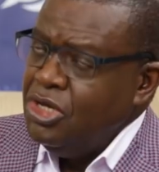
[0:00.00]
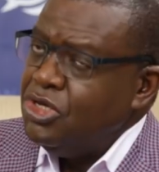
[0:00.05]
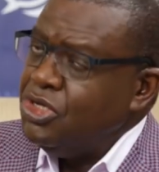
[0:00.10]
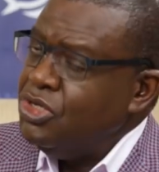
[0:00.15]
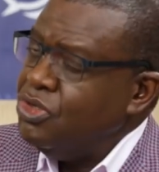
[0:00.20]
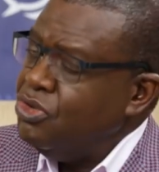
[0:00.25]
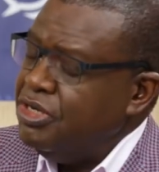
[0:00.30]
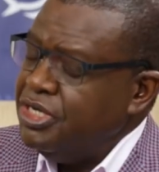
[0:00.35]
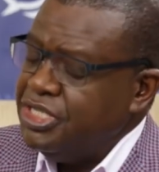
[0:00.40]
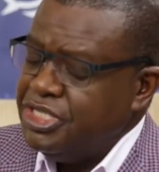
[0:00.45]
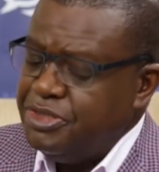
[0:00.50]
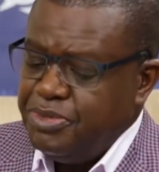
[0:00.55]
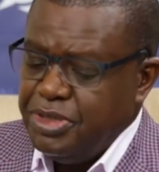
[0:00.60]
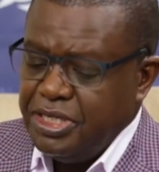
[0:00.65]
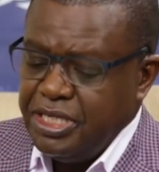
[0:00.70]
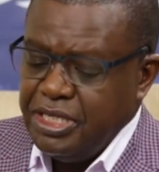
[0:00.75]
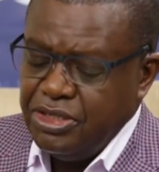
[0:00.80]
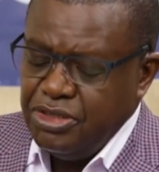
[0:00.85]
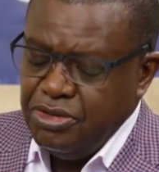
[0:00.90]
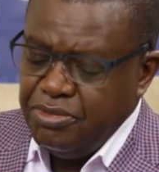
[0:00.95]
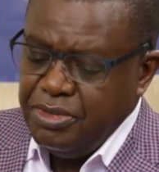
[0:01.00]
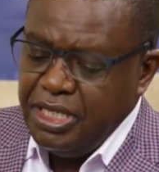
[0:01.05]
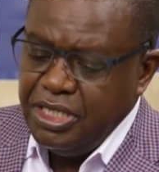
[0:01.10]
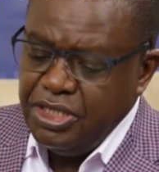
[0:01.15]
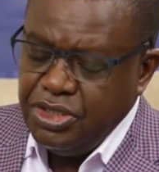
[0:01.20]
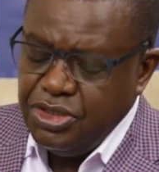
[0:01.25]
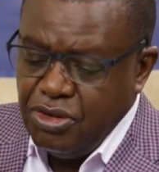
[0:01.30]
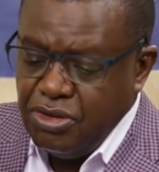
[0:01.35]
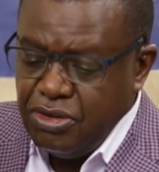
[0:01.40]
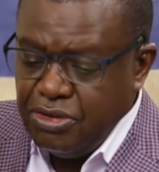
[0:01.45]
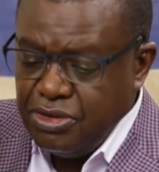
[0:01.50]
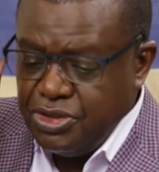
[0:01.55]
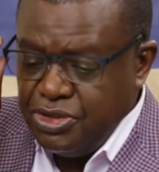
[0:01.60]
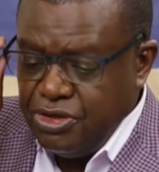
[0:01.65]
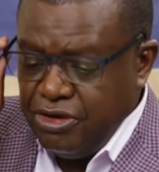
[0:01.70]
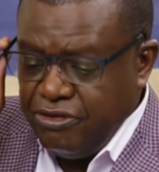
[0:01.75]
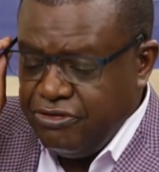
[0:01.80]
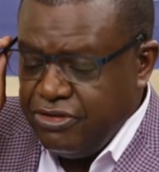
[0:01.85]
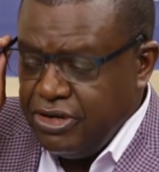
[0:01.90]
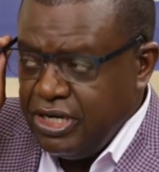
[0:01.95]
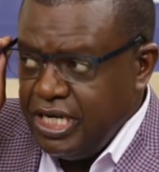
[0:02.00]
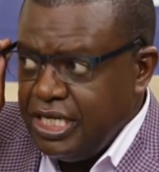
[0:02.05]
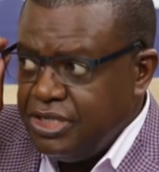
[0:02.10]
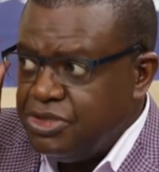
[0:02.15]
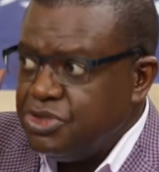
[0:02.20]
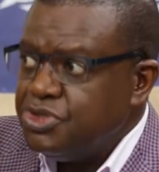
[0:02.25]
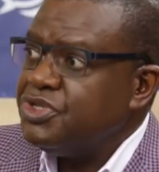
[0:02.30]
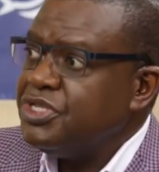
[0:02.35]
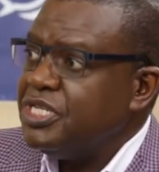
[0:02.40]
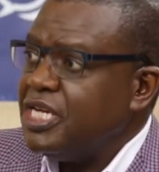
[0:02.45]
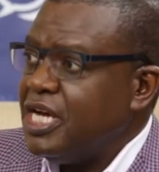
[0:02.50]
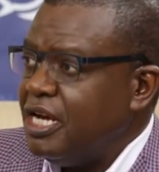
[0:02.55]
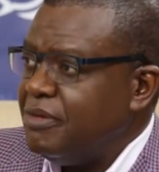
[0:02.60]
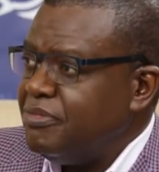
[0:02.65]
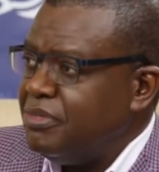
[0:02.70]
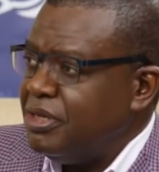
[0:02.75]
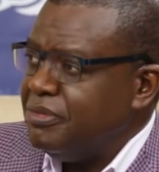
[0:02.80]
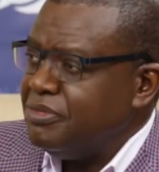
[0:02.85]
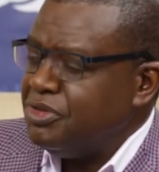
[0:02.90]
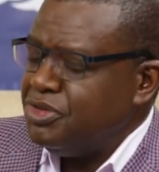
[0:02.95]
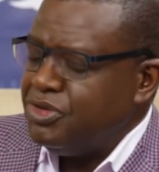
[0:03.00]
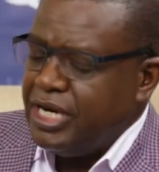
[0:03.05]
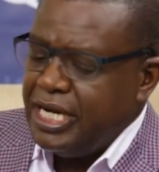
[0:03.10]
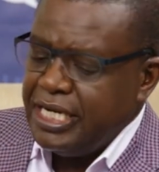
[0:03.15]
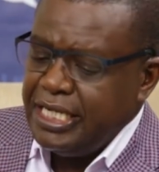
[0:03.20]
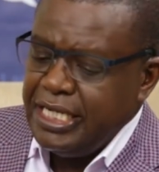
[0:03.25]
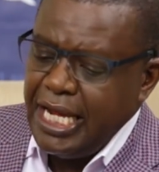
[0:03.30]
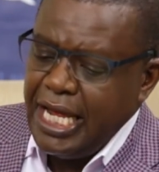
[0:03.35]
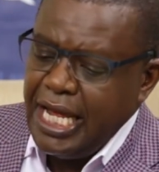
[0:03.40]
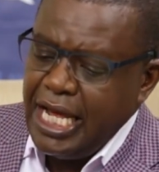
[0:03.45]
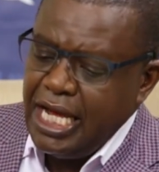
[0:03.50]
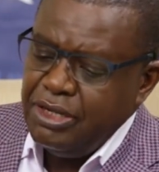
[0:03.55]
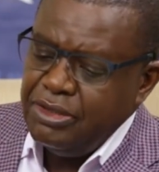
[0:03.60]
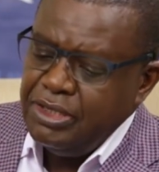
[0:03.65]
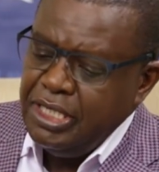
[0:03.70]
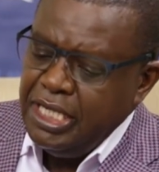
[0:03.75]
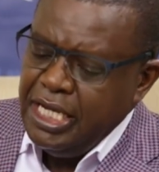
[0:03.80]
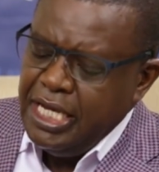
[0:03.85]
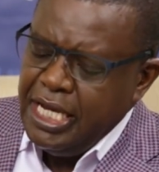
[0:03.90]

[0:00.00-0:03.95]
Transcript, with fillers: You are speaking to many souls. You have released three albums right yes. now.